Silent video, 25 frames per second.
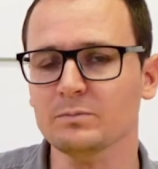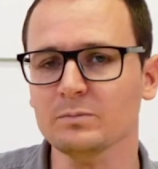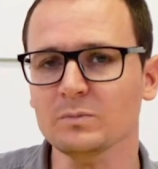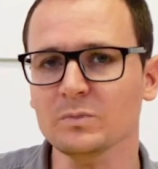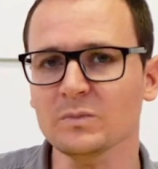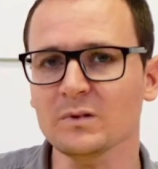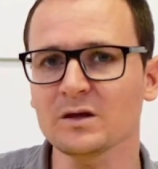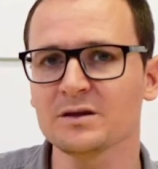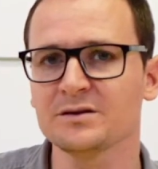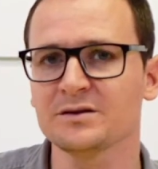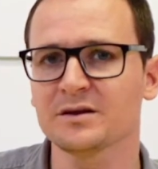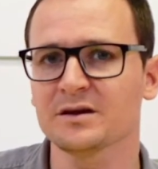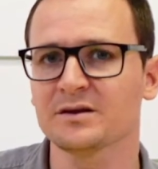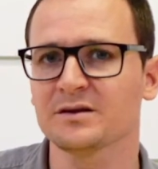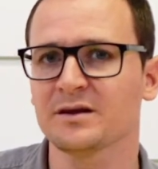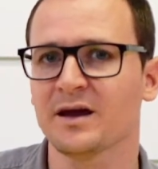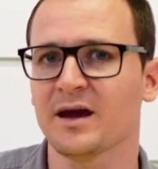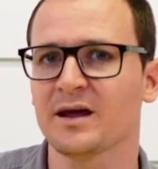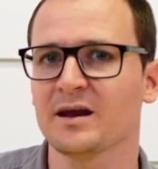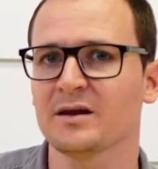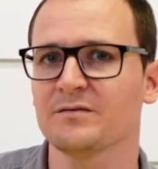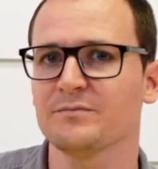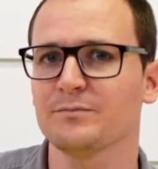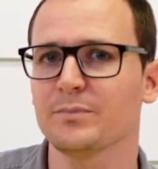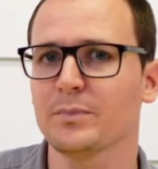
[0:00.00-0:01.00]
to
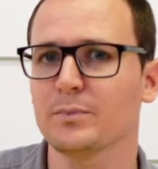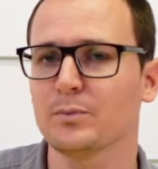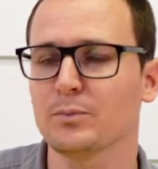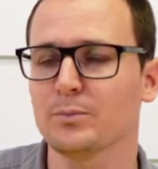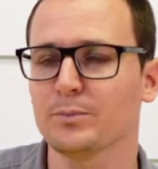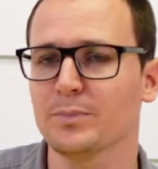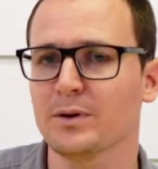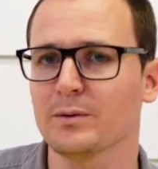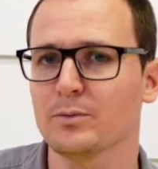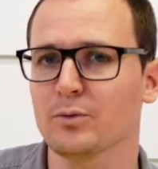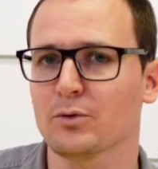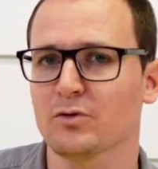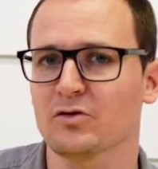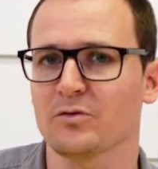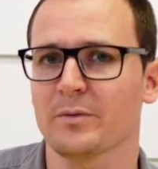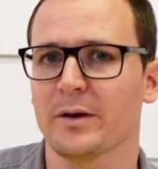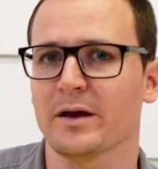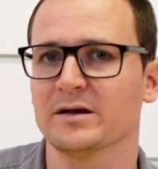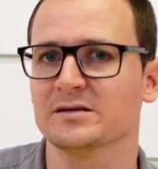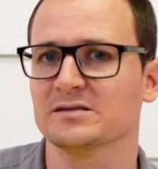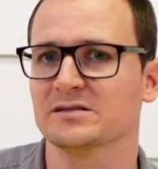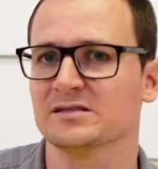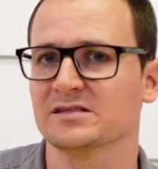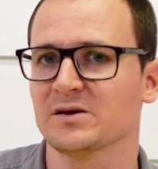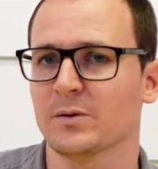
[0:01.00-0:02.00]
contain a bit more of the
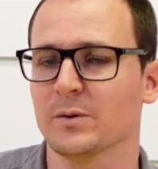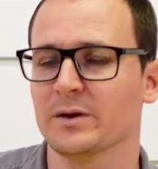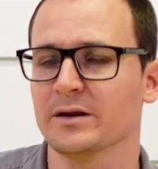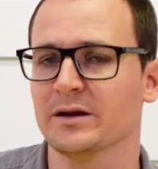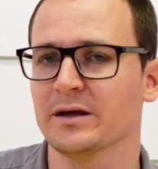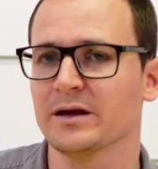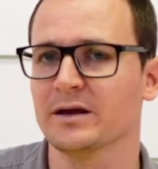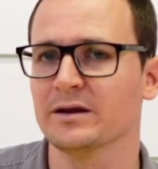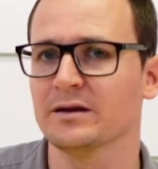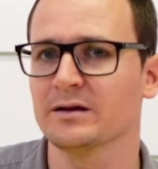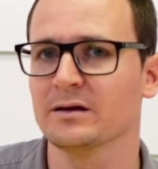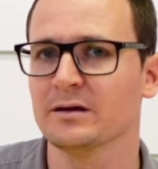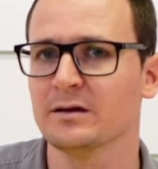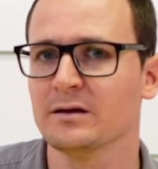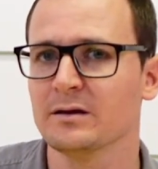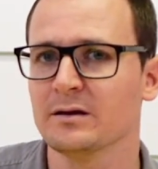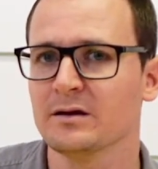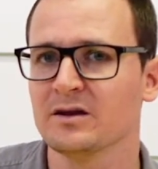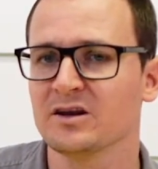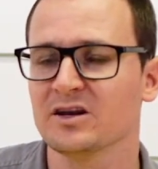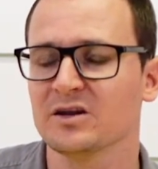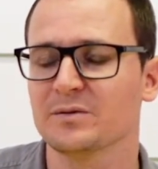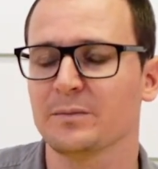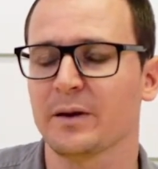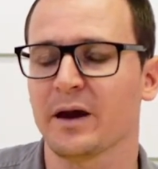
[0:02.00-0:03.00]
pieces that we need
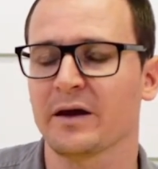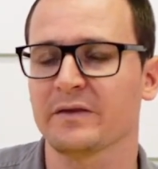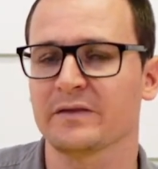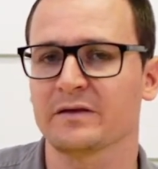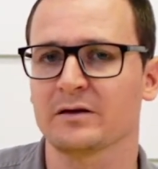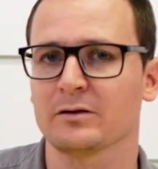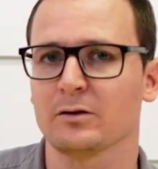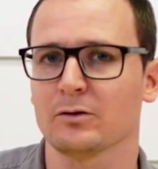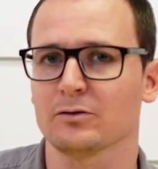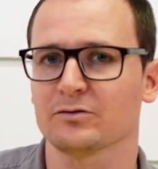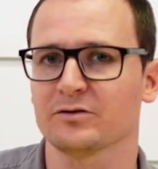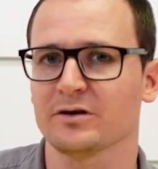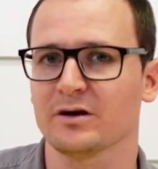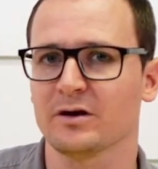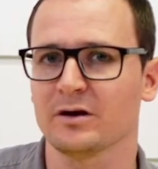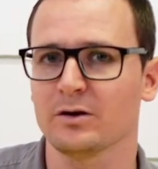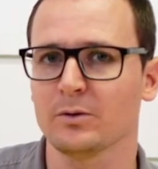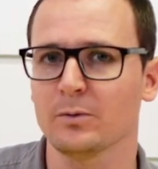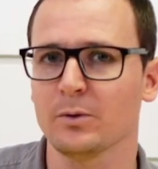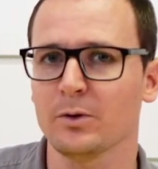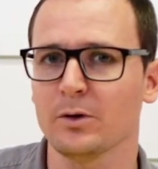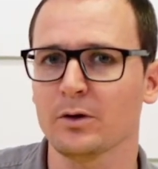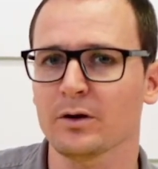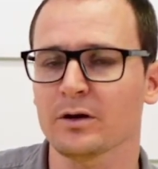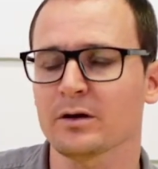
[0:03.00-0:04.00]
to make the clock tower
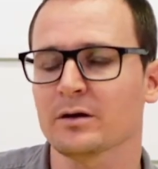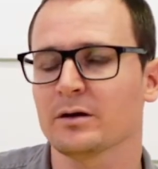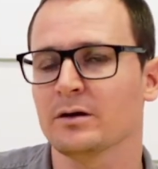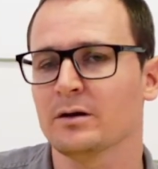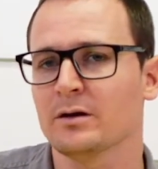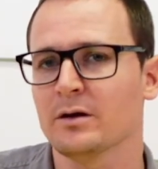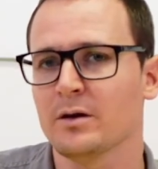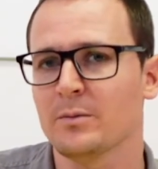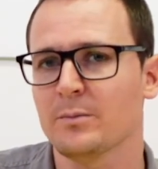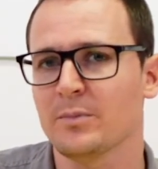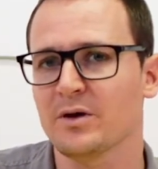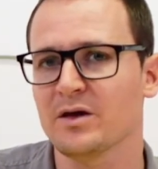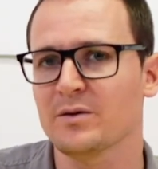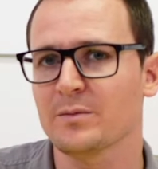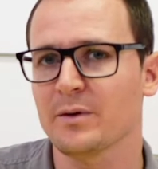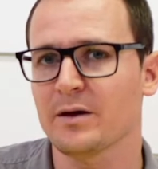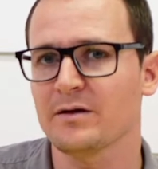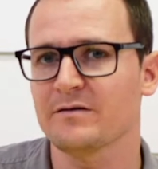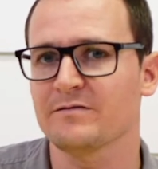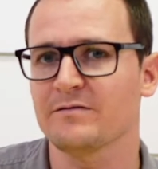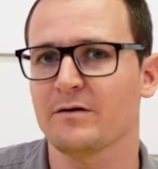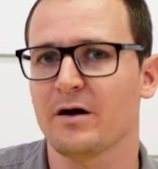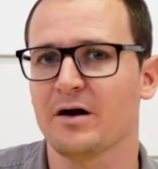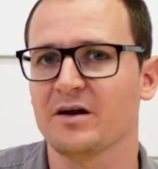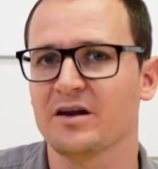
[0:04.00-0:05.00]
work, but you may
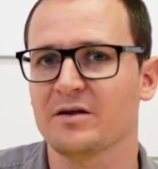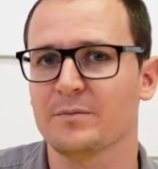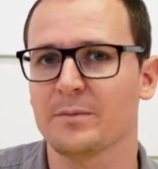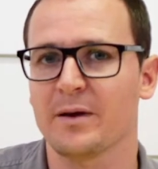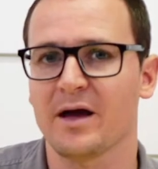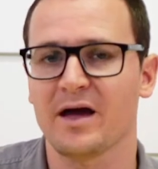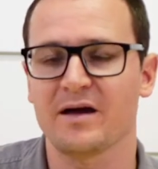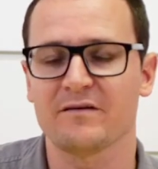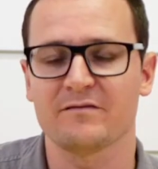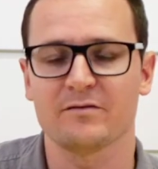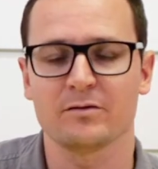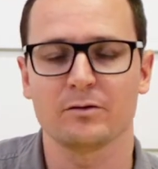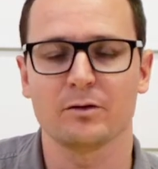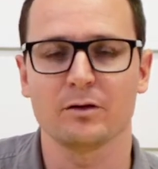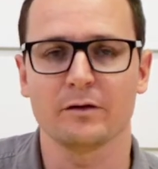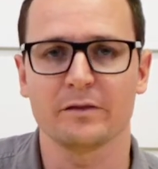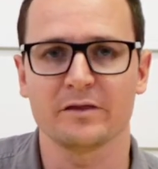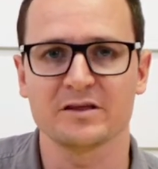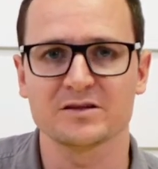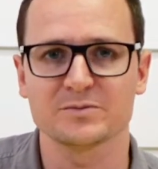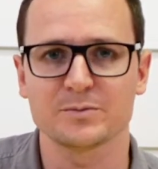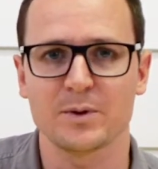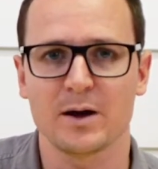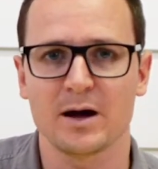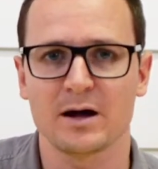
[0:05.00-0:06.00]
find you may have a lot of
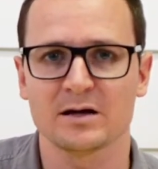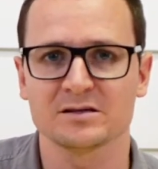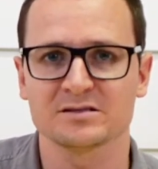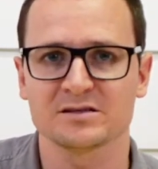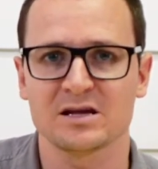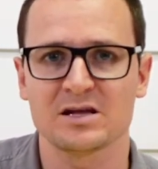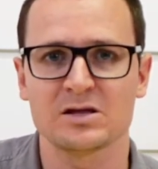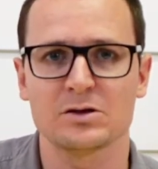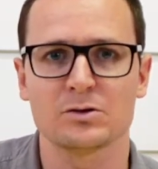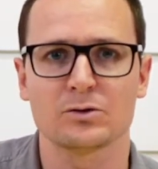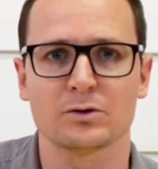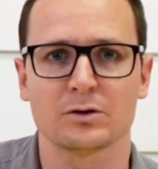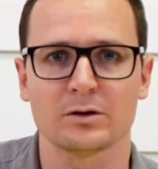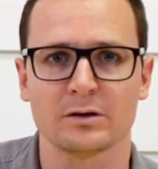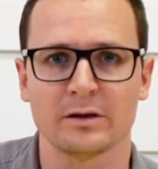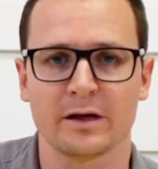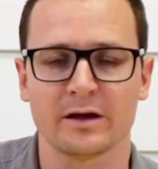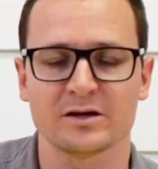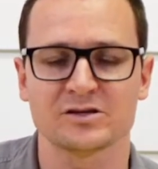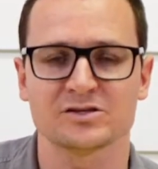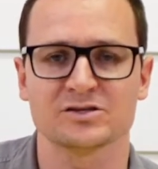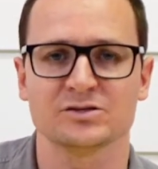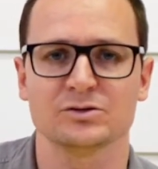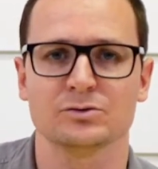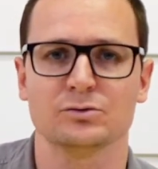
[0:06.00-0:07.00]
these parts in your
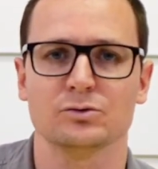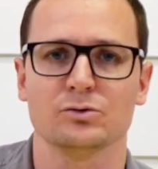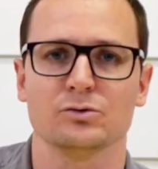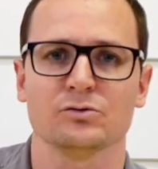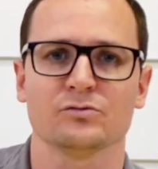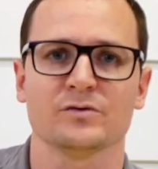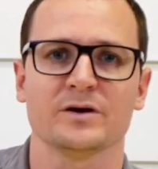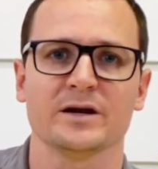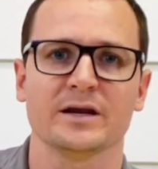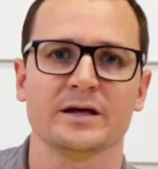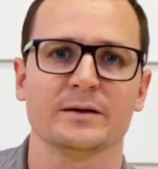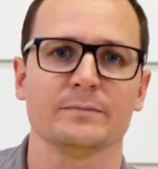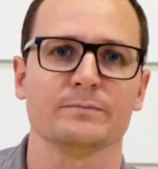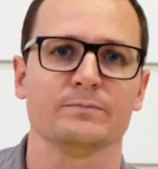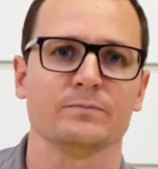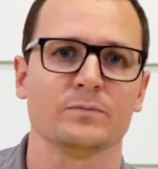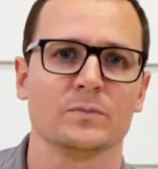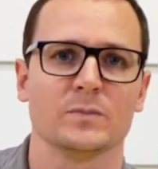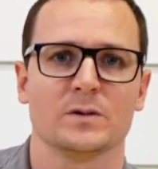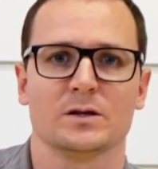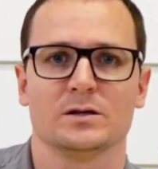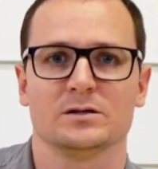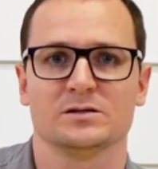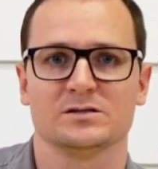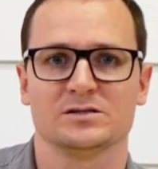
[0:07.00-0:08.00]
collection already.
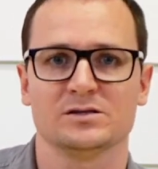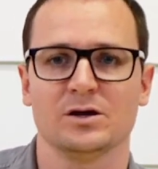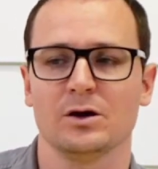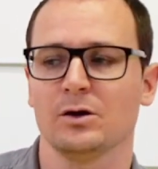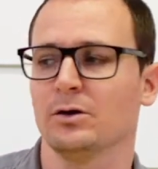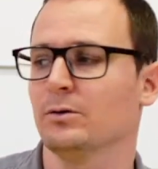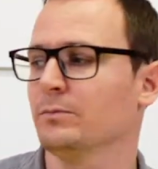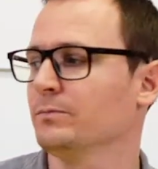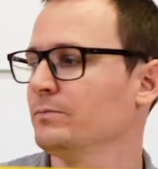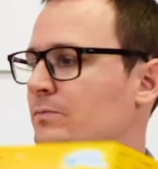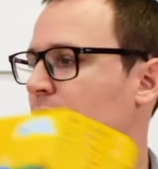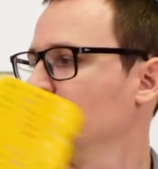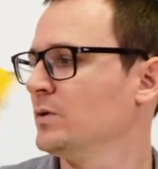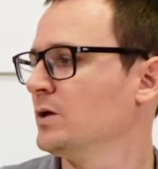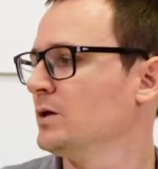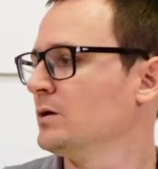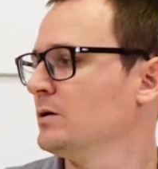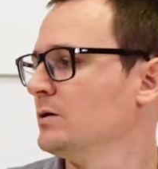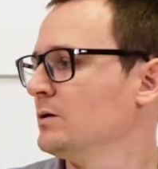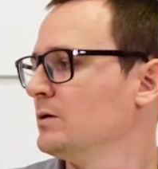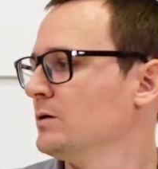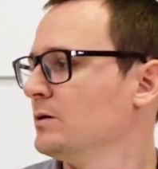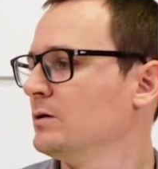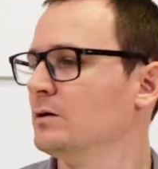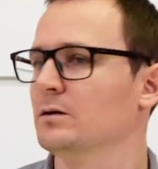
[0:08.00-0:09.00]
So
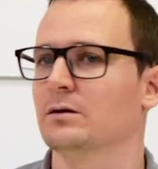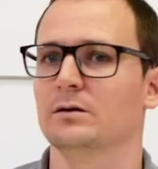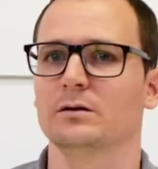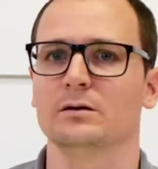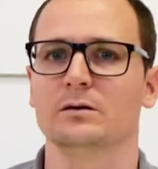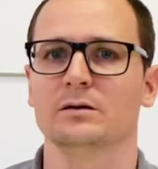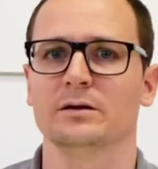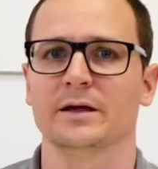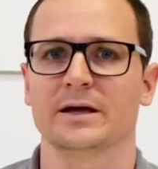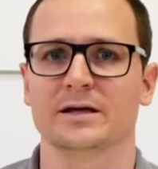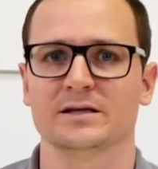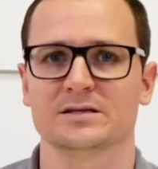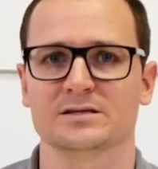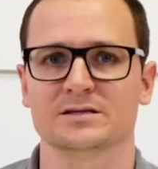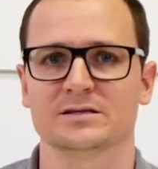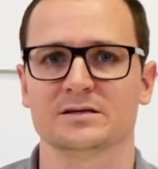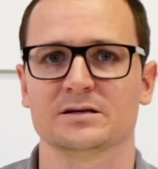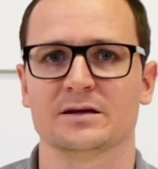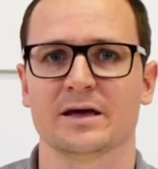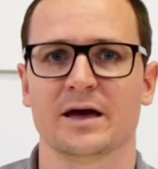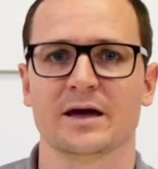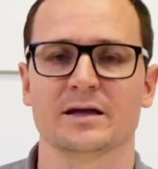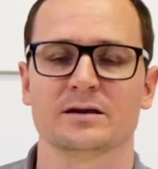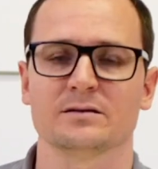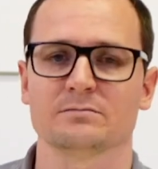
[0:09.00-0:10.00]
let's
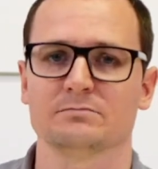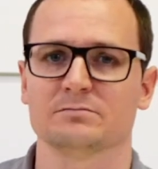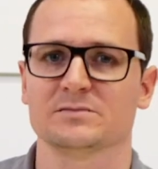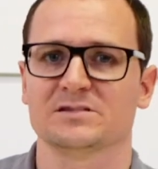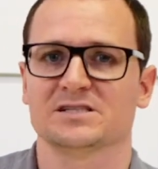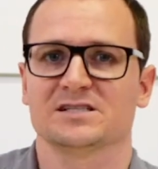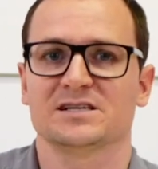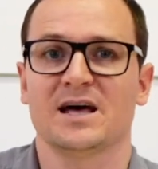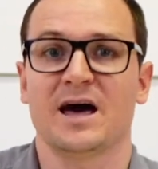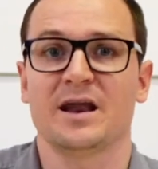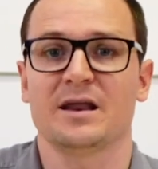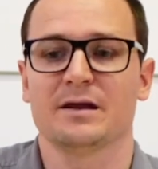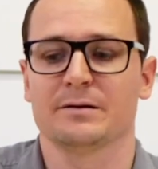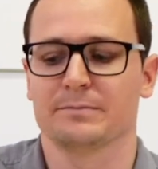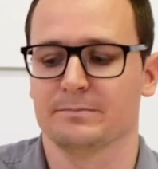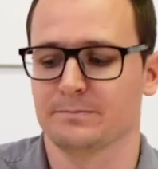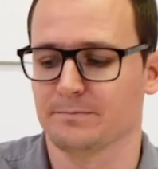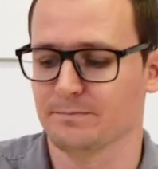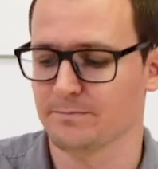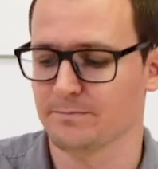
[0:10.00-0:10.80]
get started.